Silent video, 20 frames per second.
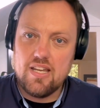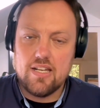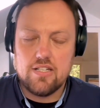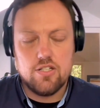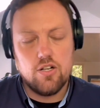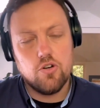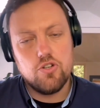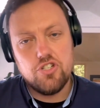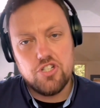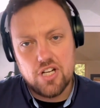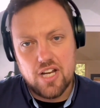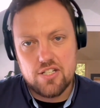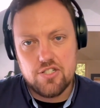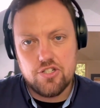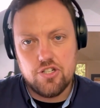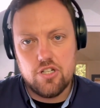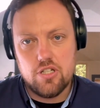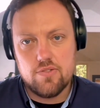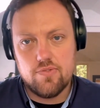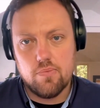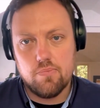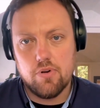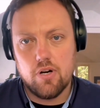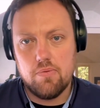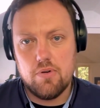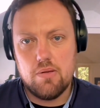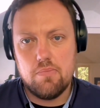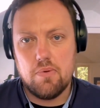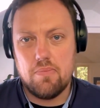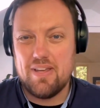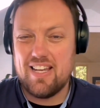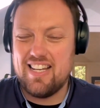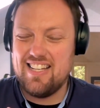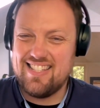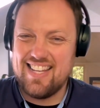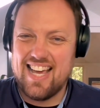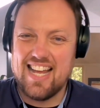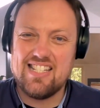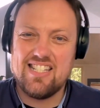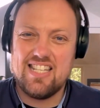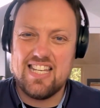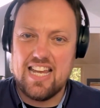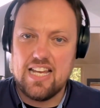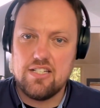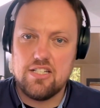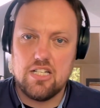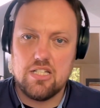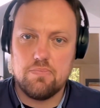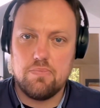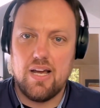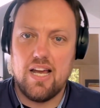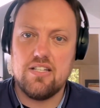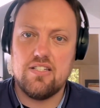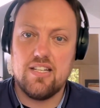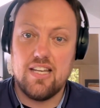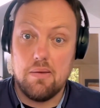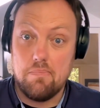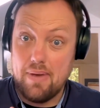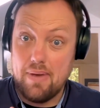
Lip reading: It's not just used for property, but because that's the easiest place to get